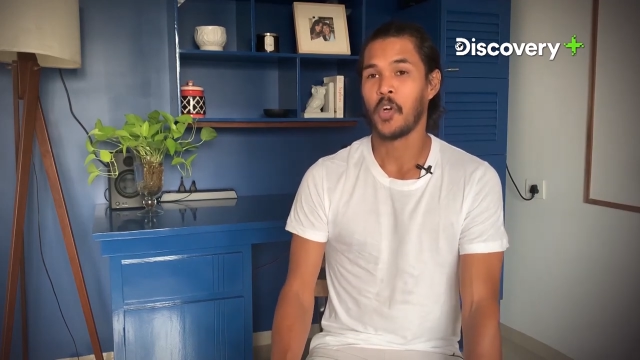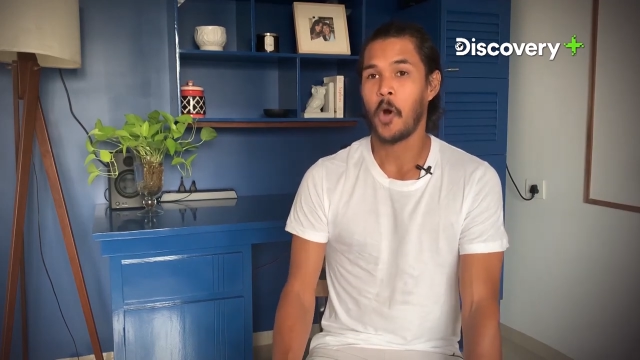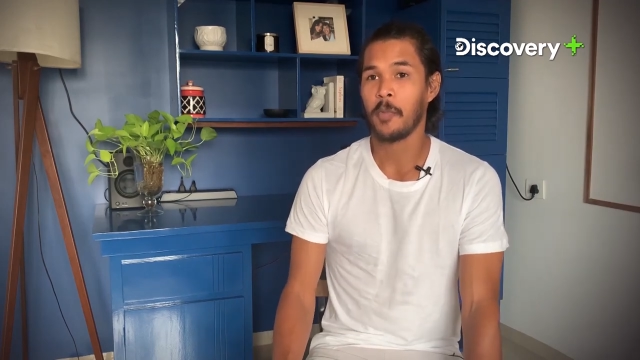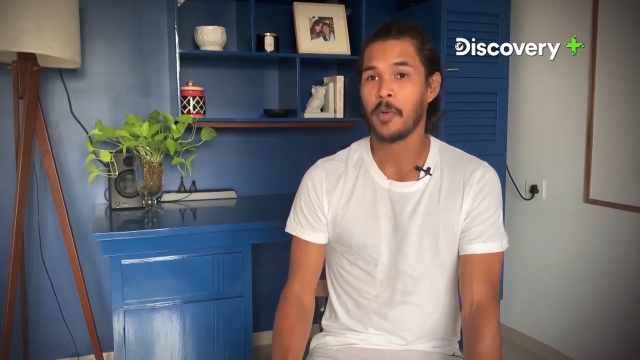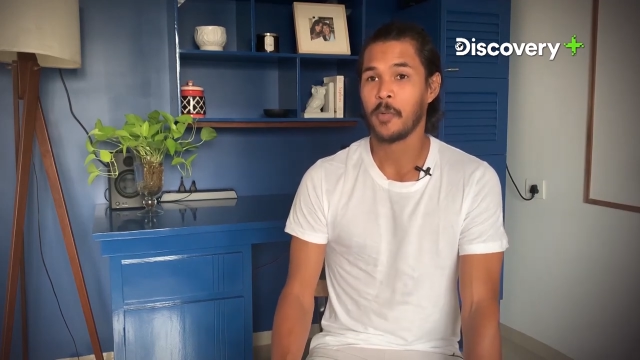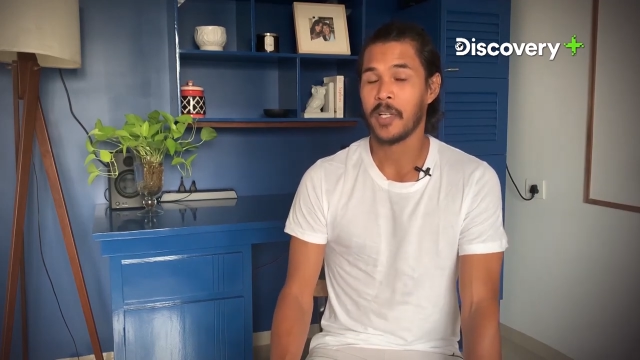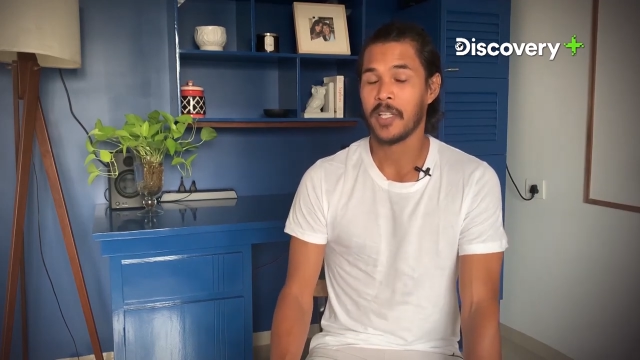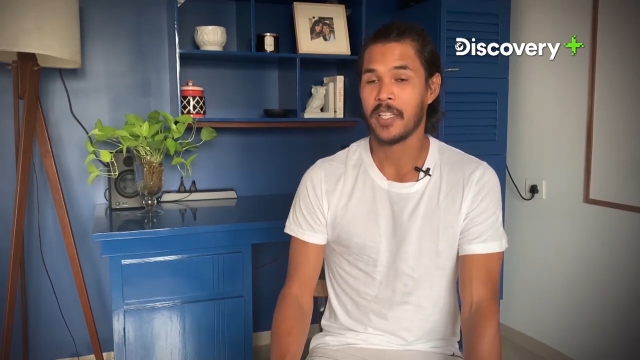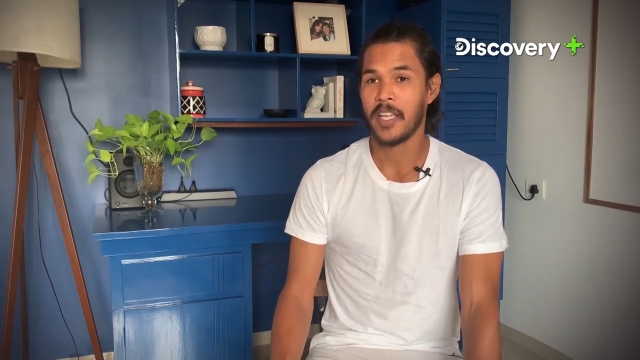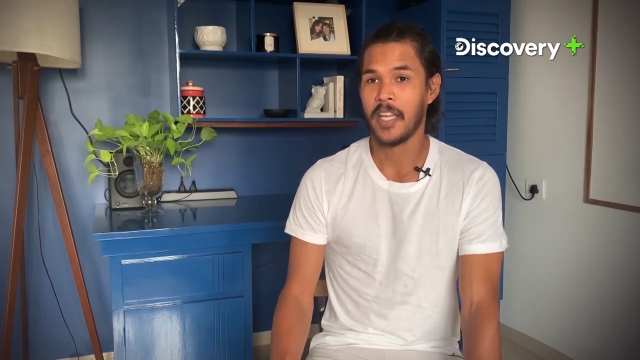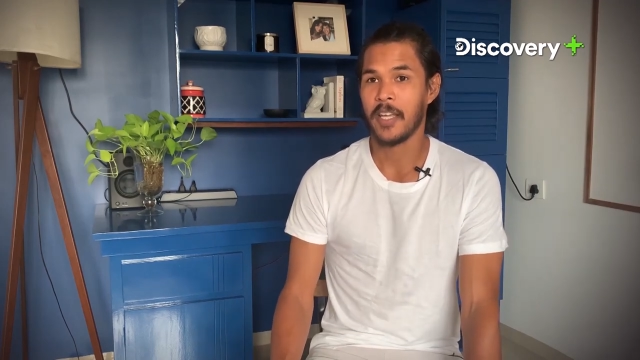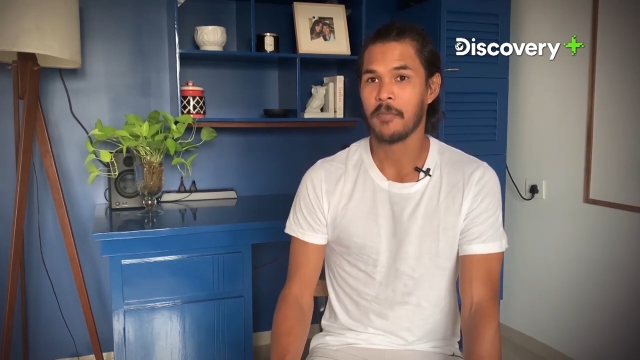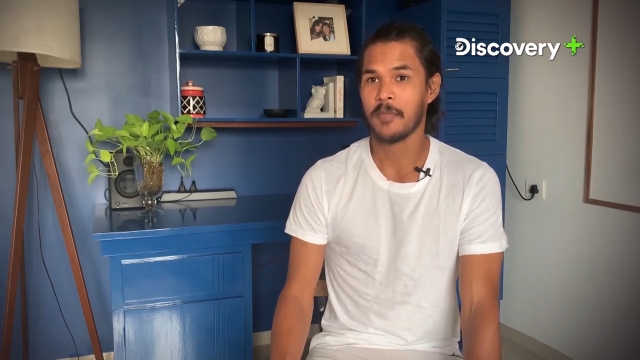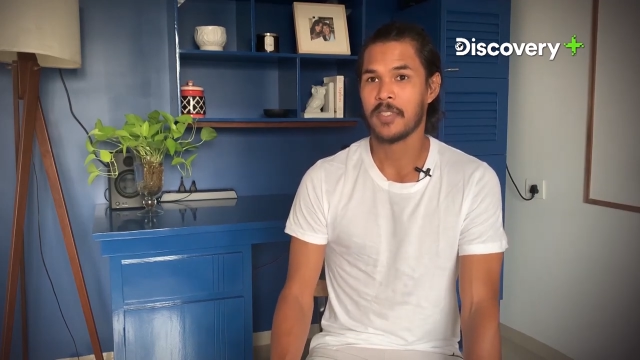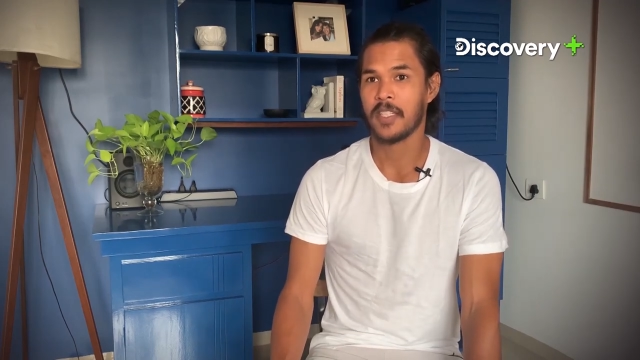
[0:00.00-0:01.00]
the Commonwealth
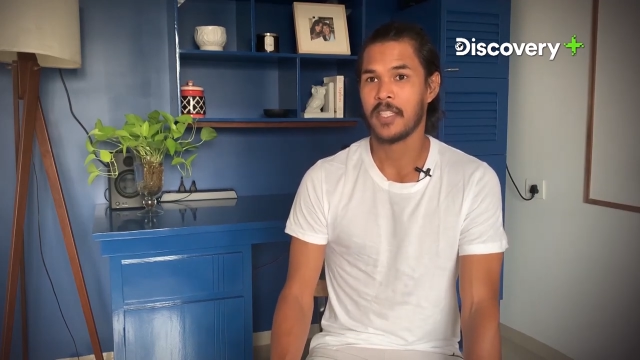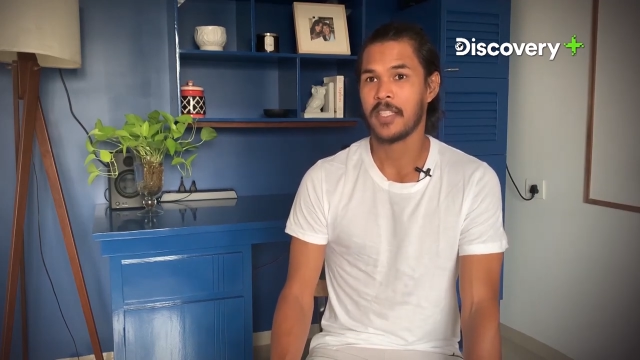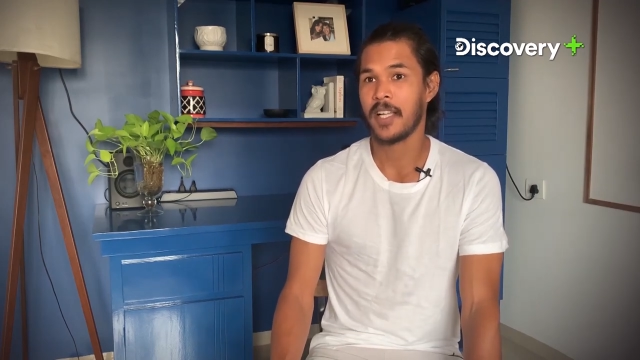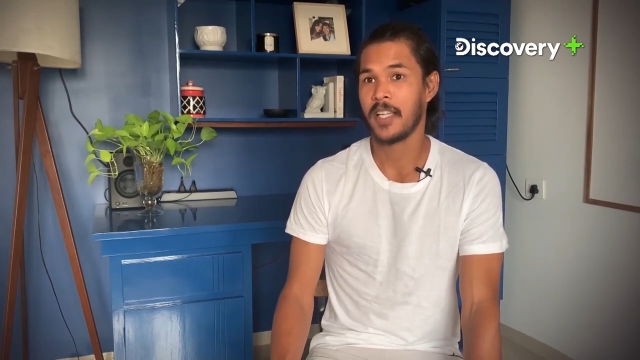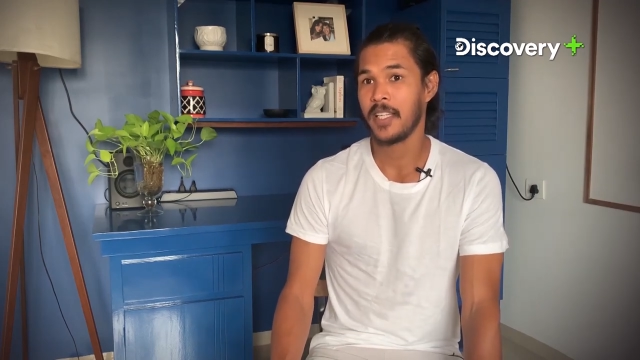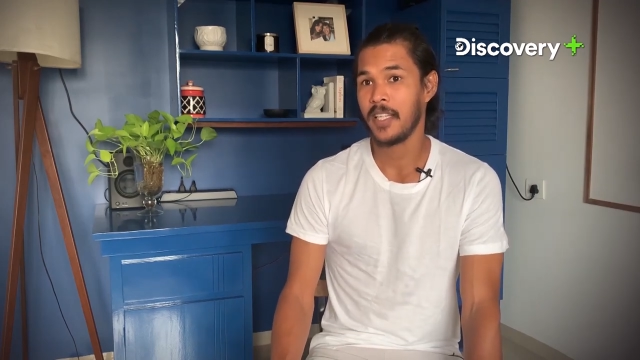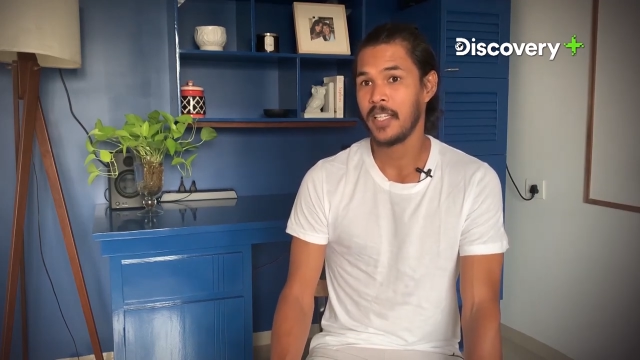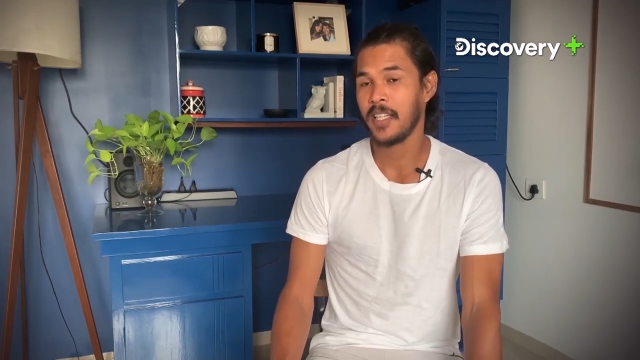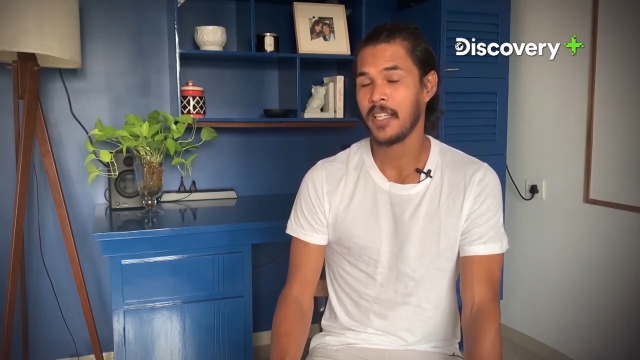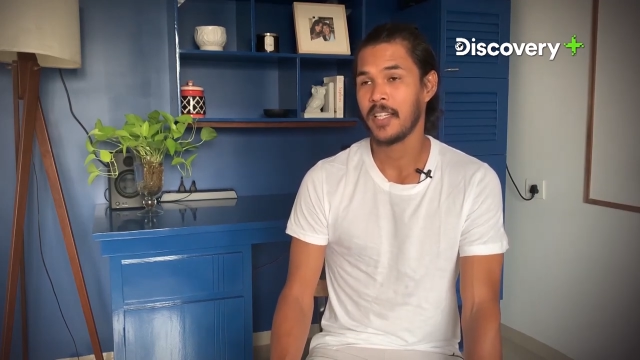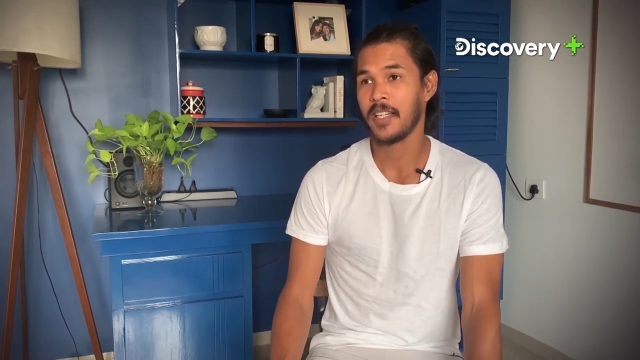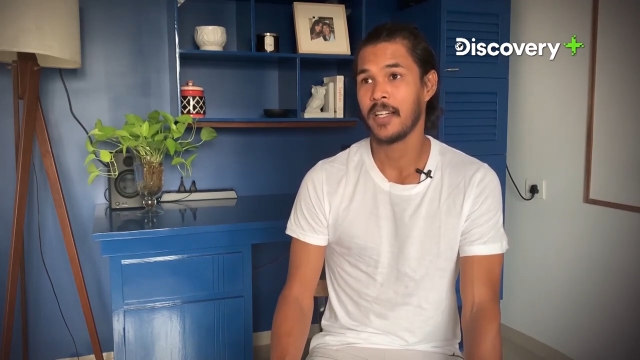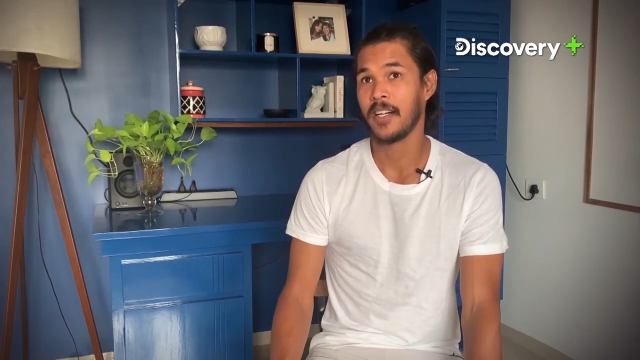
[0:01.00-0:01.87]
Games in Delhi,